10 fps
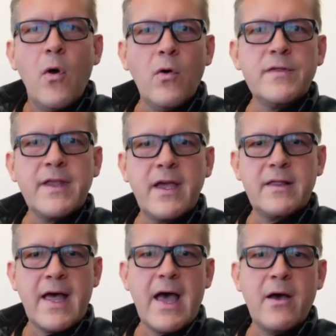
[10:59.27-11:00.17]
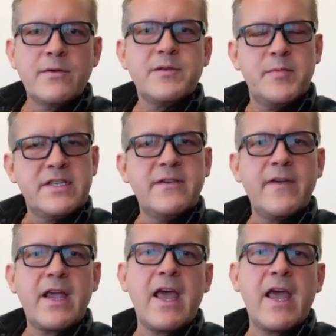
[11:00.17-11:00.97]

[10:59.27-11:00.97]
only allow specific